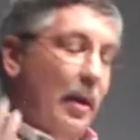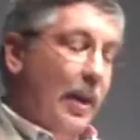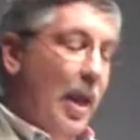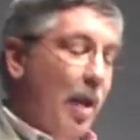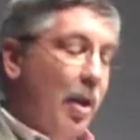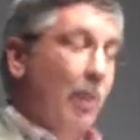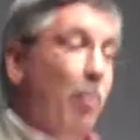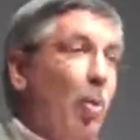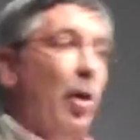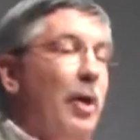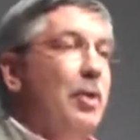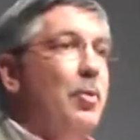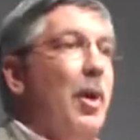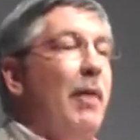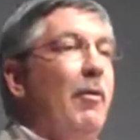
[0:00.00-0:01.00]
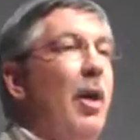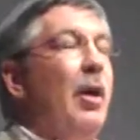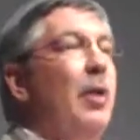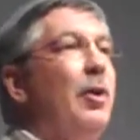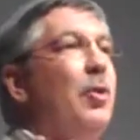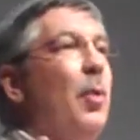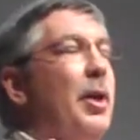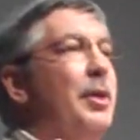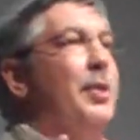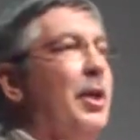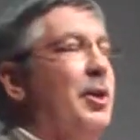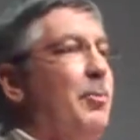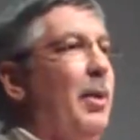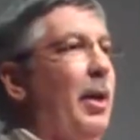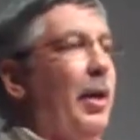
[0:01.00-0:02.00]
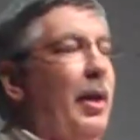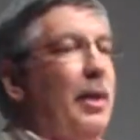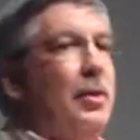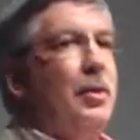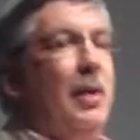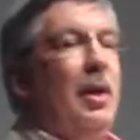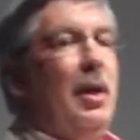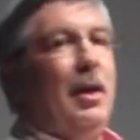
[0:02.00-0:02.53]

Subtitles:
county employees. We have 126 buildings.